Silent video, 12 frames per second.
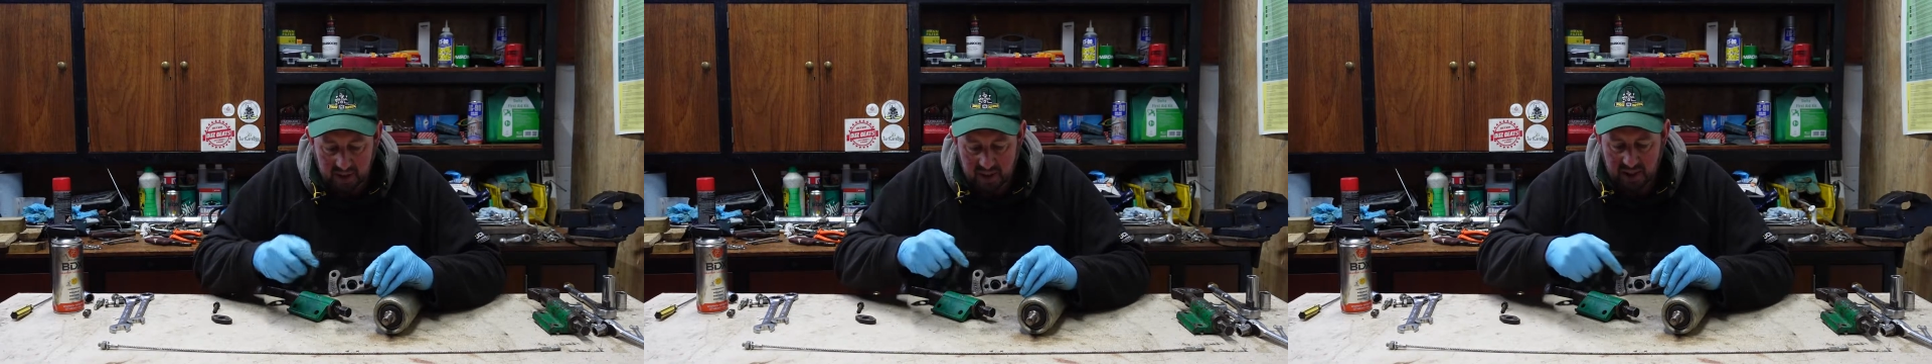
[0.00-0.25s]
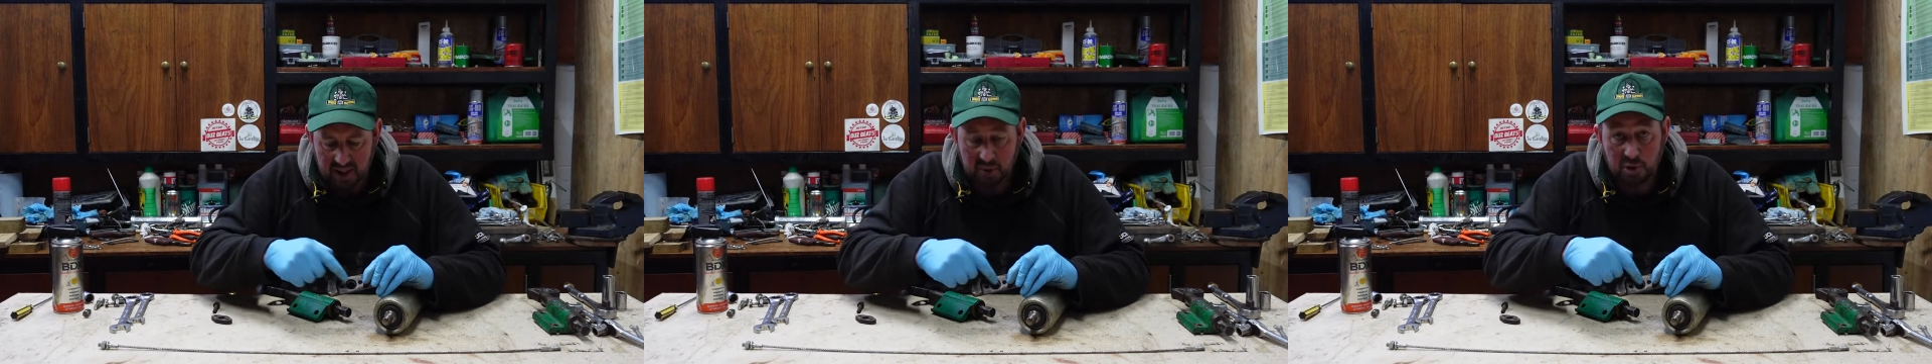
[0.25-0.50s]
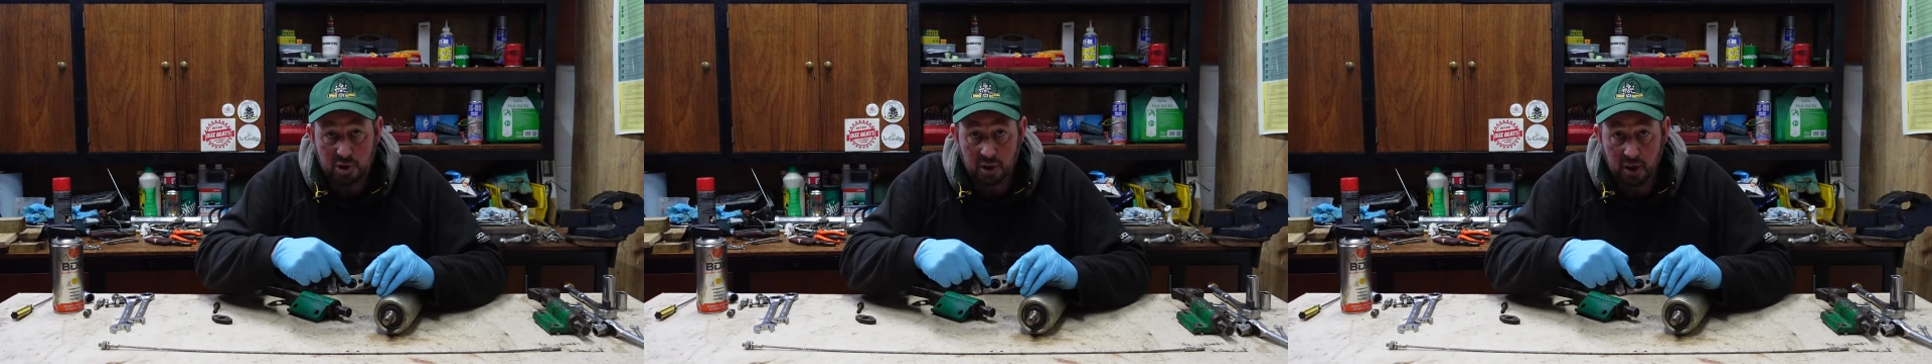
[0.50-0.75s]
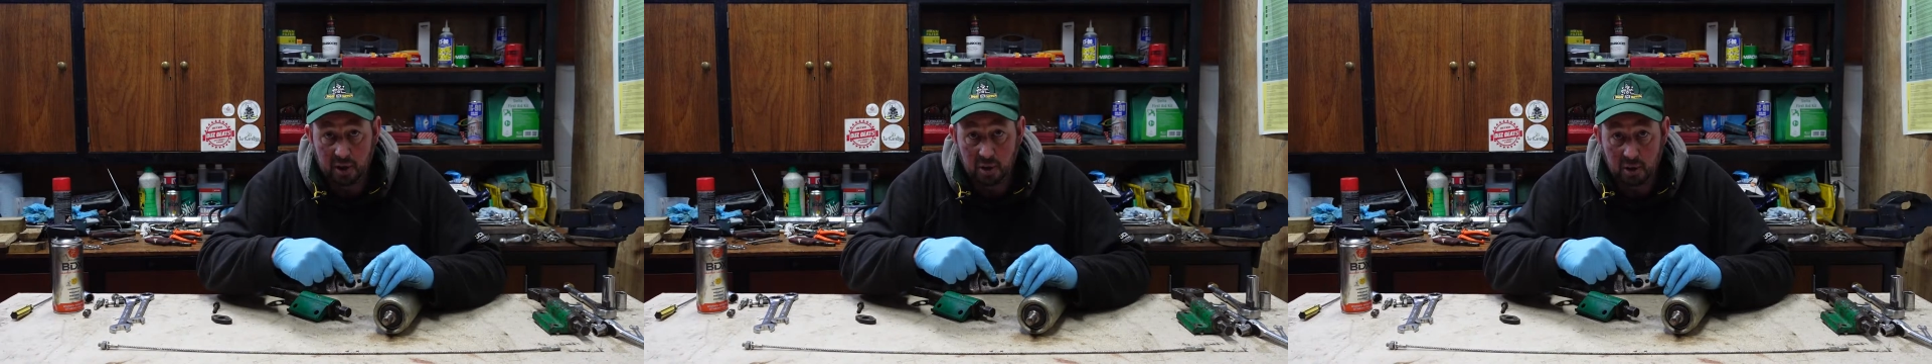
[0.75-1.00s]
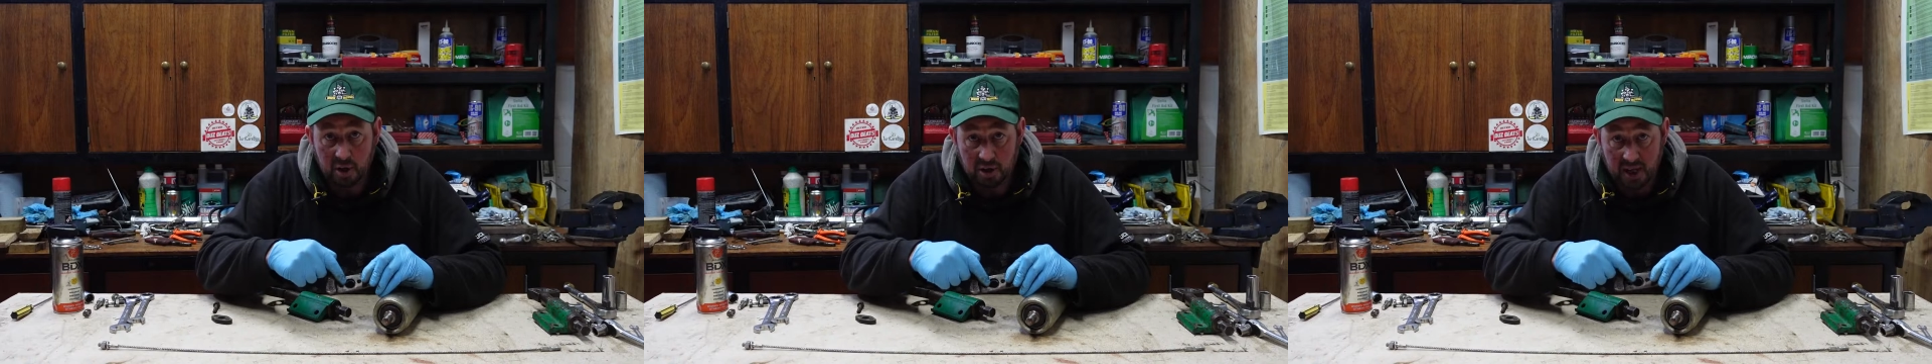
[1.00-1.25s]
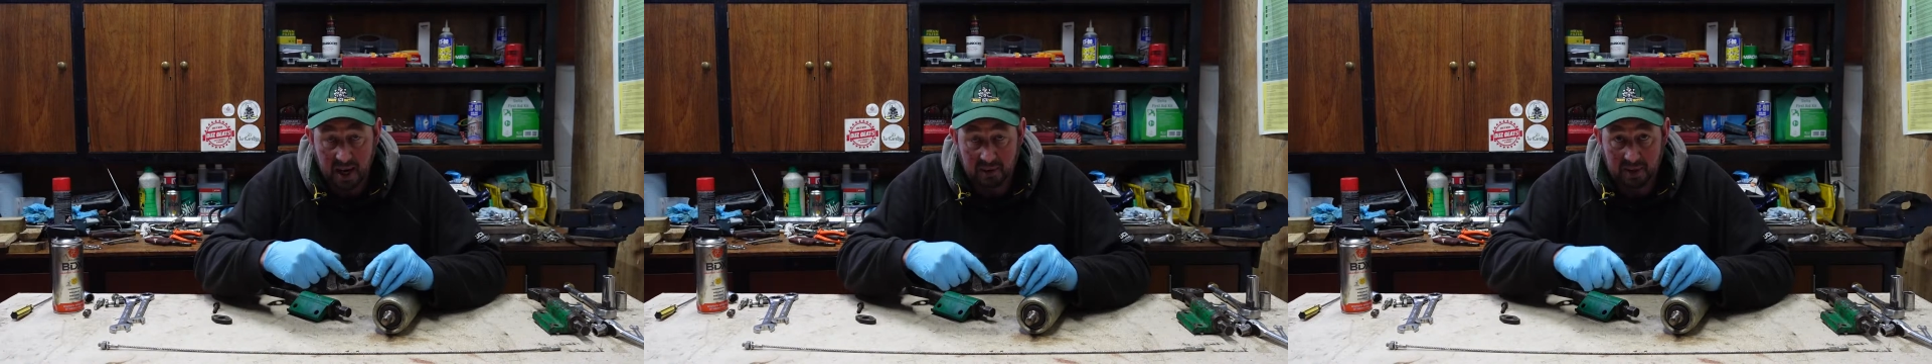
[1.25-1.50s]
there's a little circle
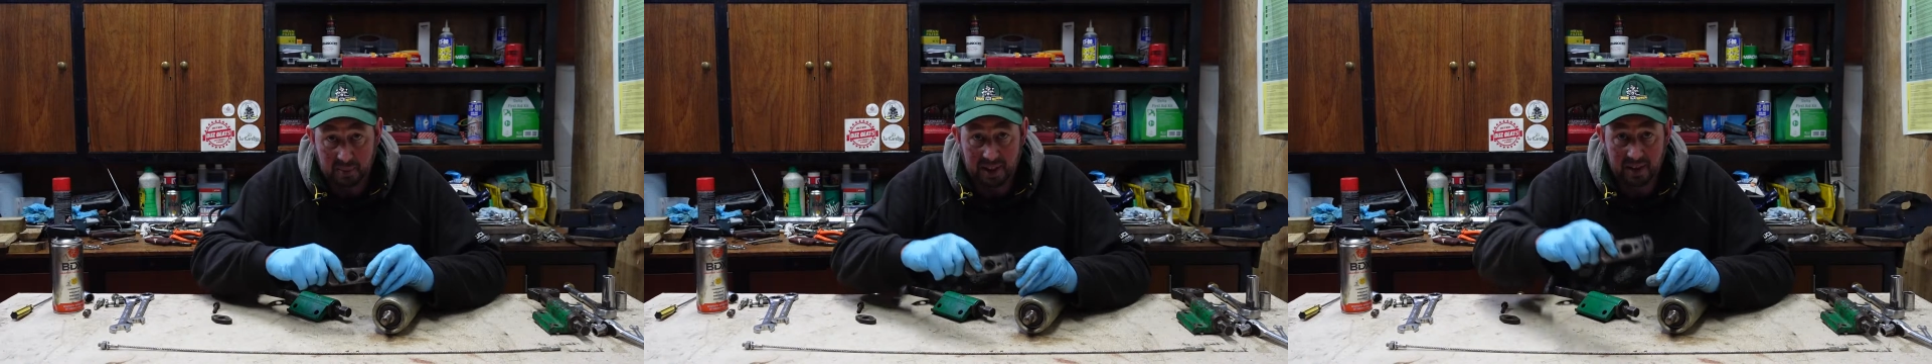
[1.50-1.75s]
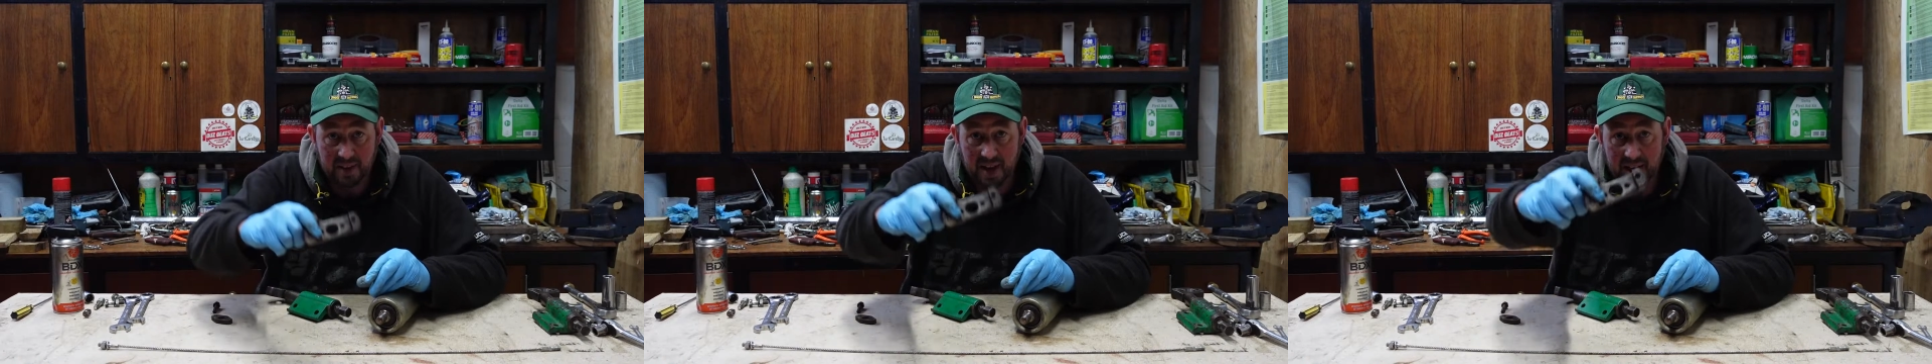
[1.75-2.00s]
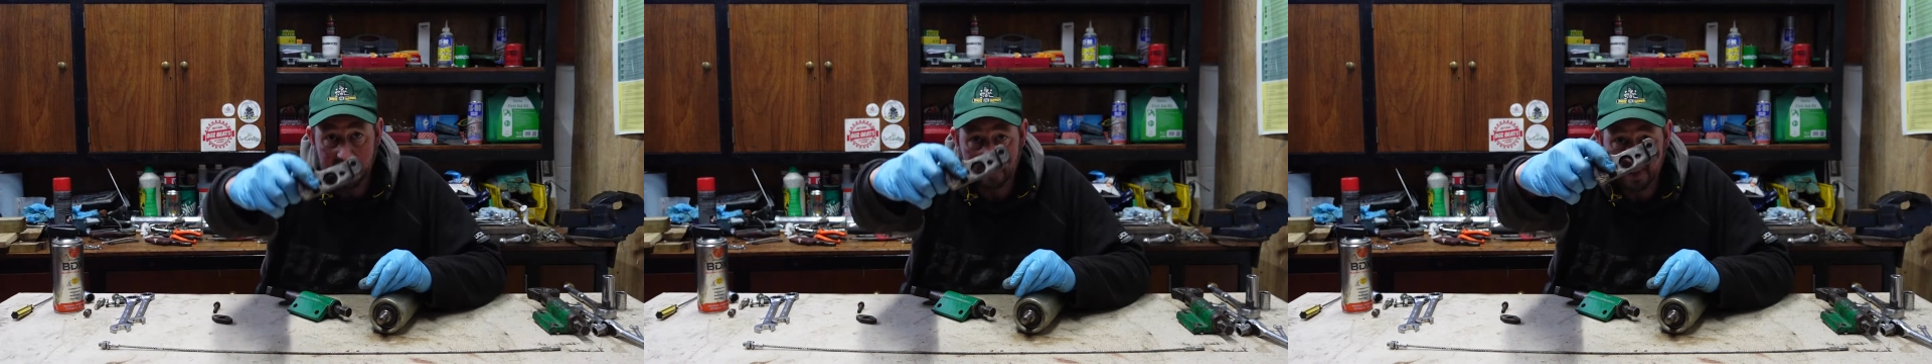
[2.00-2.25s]
cut out in the middle of there.